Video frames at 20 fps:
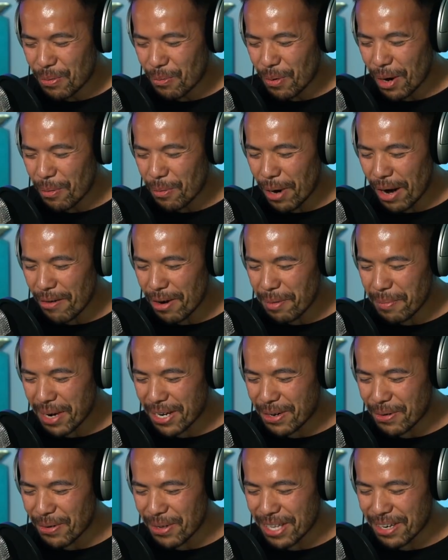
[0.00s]
Where, where am I
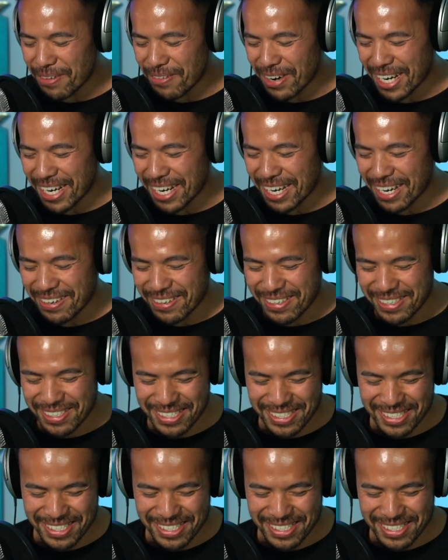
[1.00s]
calling right now?